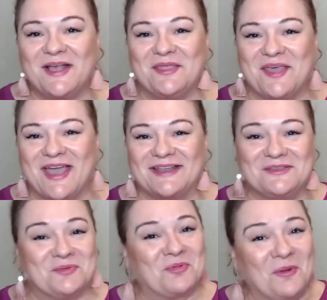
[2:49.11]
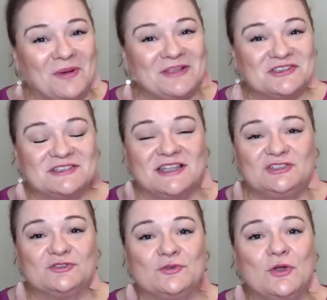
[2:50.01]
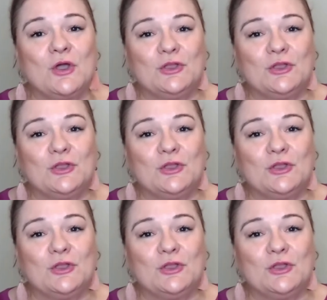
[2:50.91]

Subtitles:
then you probably just need to